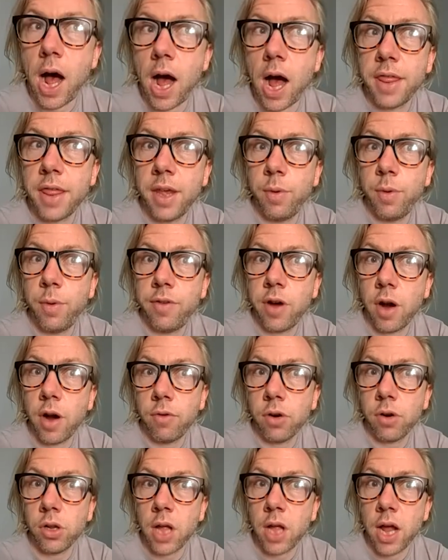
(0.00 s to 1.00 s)
I think we've
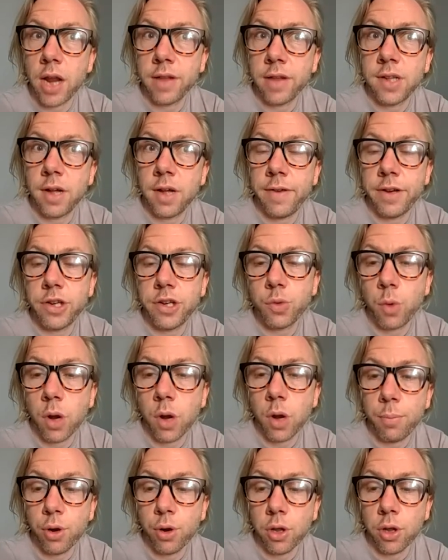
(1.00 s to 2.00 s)
covered a lot of stuff. I just want
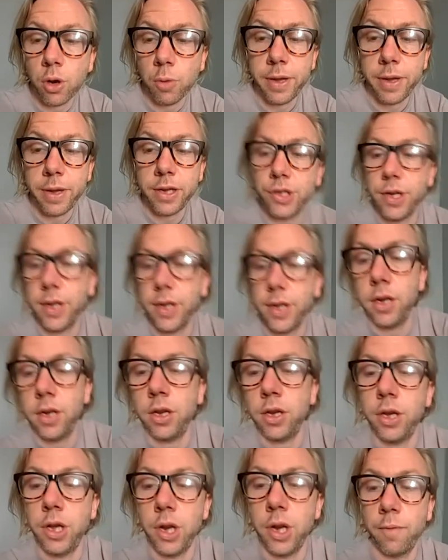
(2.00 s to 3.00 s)
to put a little pitch in,
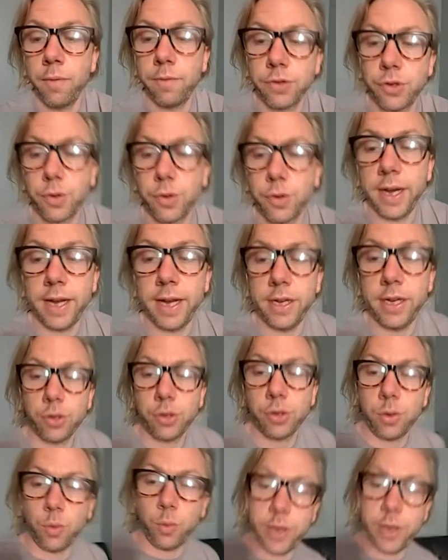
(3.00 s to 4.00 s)
for Stray
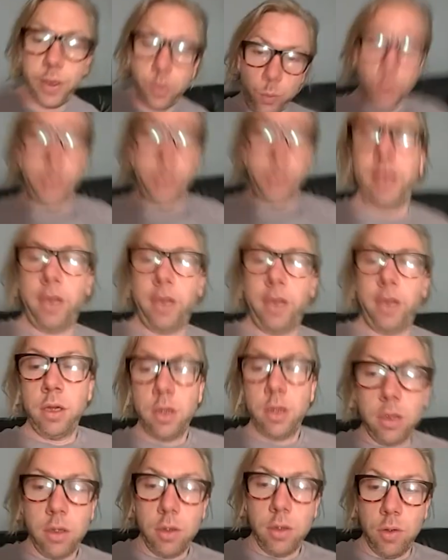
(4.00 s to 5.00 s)
Angel. We
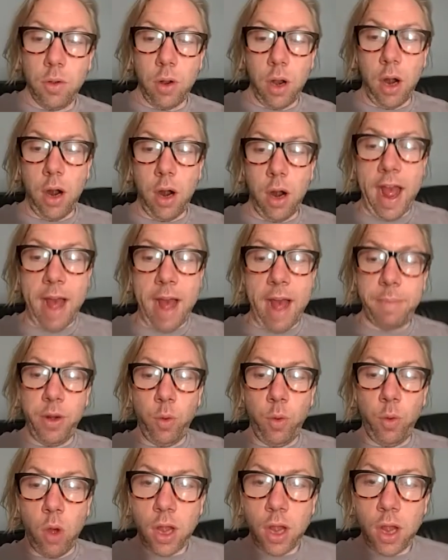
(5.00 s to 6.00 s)
are happy to
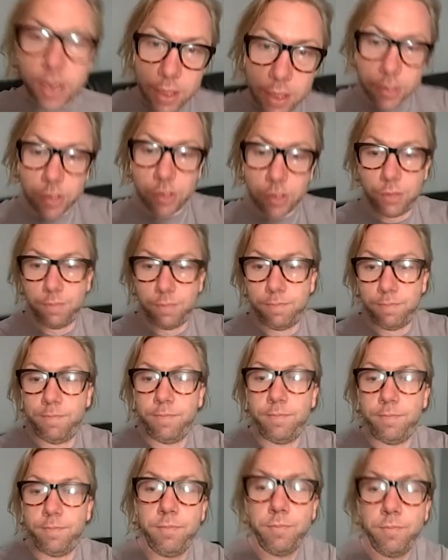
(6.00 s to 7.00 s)
walk
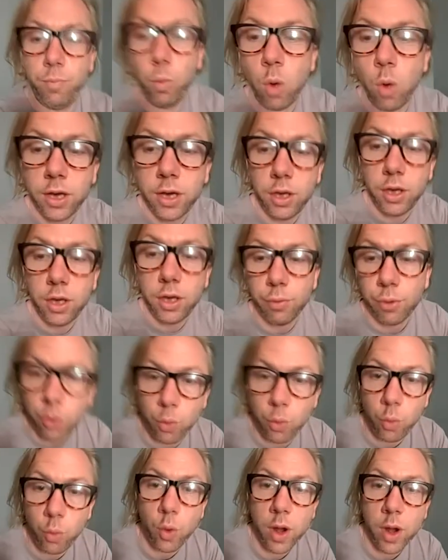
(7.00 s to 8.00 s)
you
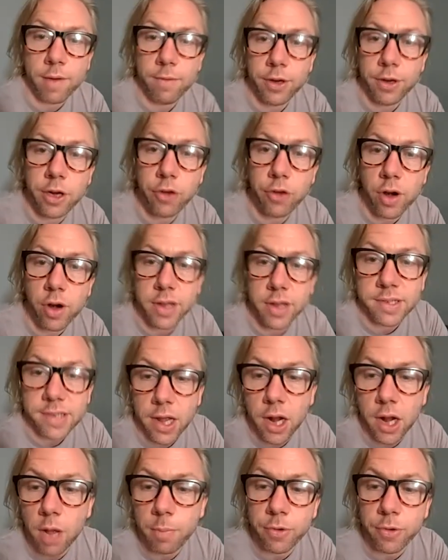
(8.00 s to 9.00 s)
through whatever you're trying to set
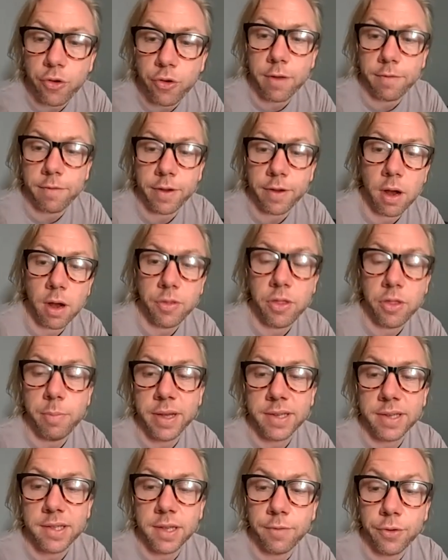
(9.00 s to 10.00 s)
up and try to figure out the
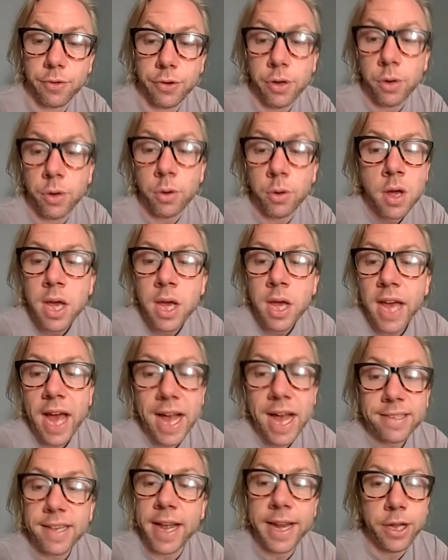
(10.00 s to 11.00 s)
best thing for you,
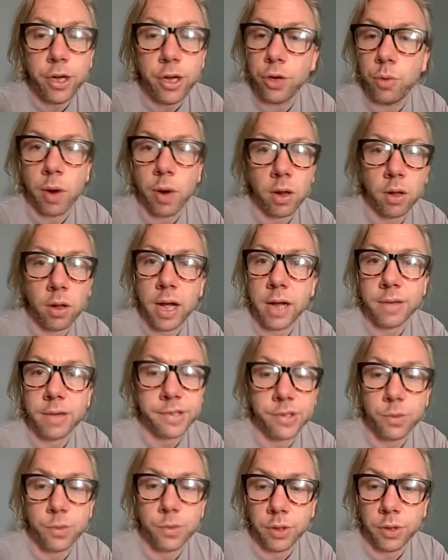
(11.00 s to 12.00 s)
as any good rental house
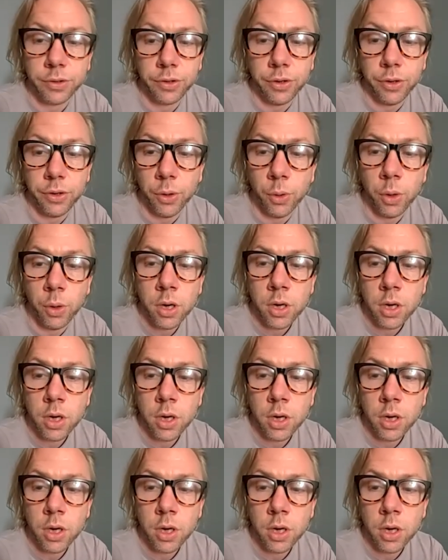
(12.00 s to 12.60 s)
is willing to do.